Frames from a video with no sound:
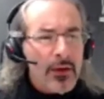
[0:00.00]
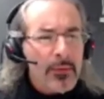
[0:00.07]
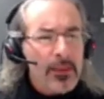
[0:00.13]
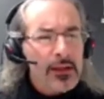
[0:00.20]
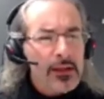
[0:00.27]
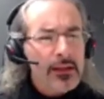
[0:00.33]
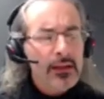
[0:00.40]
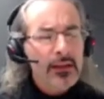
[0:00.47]

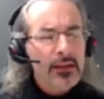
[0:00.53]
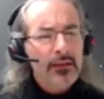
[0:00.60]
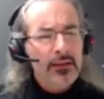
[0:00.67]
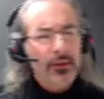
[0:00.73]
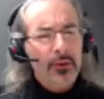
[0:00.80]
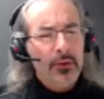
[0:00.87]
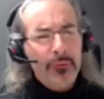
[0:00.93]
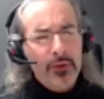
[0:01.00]
Well,
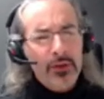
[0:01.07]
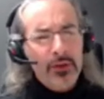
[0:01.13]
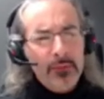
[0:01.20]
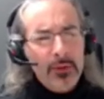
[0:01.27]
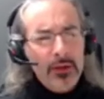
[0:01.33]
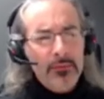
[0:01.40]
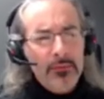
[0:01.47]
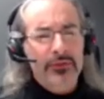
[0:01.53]
uh, for the
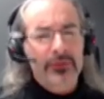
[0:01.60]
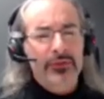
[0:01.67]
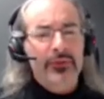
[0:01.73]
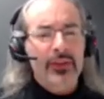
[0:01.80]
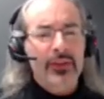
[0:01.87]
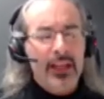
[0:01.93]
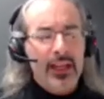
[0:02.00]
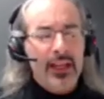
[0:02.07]
moment,
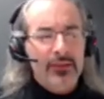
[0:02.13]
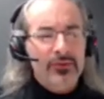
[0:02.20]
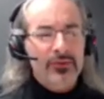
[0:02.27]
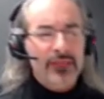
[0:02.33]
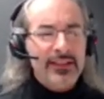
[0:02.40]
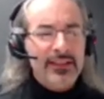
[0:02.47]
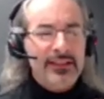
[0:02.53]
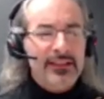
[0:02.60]
i
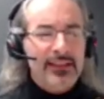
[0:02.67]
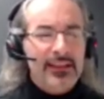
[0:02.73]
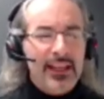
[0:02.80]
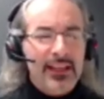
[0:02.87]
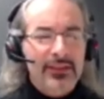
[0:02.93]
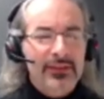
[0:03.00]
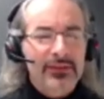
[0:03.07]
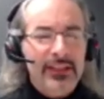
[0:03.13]
just
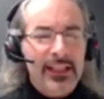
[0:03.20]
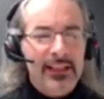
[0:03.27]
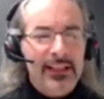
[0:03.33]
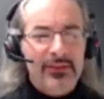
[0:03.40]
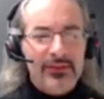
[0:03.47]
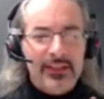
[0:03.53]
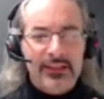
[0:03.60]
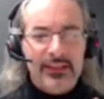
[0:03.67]
like to tell
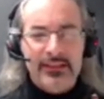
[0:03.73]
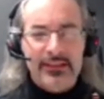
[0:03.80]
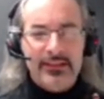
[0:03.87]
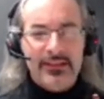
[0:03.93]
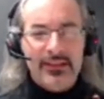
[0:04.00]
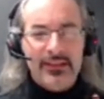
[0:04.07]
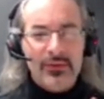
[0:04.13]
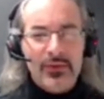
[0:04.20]
you that
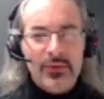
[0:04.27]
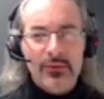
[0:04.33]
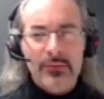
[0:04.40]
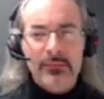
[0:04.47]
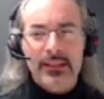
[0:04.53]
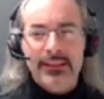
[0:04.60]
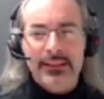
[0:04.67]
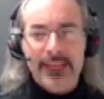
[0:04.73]
you
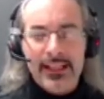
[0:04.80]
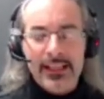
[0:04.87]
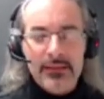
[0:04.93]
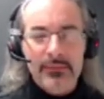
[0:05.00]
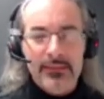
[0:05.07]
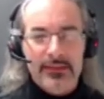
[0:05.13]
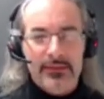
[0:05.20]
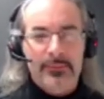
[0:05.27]
shouldn't be
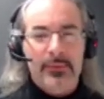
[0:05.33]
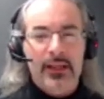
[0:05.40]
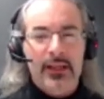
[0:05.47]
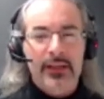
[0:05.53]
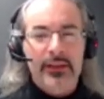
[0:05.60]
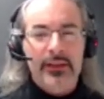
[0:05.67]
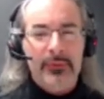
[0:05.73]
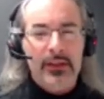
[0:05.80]
terribly
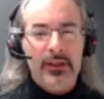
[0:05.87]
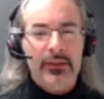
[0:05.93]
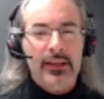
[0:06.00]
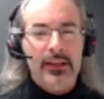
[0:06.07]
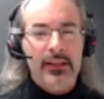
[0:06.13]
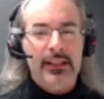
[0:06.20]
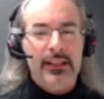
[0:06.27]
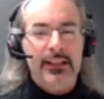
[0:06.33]
surprised by a
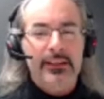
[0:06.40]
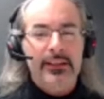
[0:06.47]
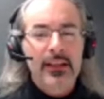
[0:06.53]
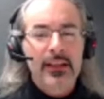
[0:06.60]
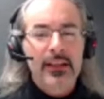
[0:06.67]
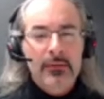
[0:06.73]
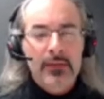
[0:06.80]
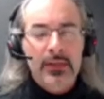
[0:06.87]
thing like that
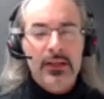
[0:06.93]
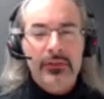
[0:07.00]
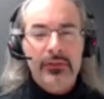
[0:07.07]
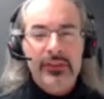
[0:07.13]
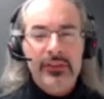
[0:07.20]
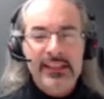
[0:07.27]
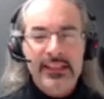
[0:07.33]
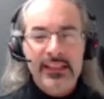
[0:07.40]
because
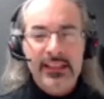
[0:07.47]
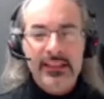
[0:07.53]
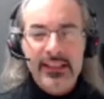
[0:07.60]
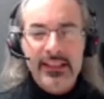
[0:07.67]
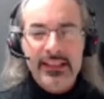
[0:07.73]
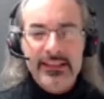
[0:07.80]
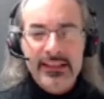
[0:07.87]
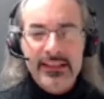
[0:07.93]
there is
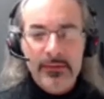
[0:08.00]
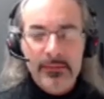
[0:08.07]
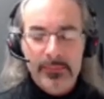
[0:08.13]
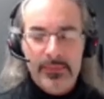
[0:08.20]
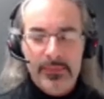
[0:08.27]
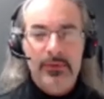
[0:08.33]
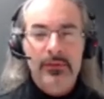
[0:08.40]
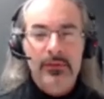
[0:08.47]
another
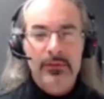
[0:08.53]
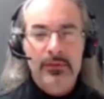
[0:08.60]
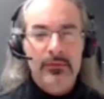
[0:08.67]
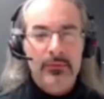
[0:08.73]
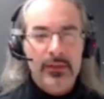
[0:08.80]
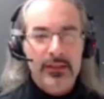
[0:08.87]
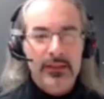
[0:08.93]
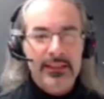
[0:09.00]
example
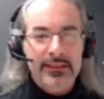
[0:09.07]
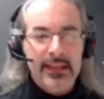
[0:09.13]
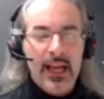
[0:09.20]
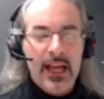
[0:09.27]
where this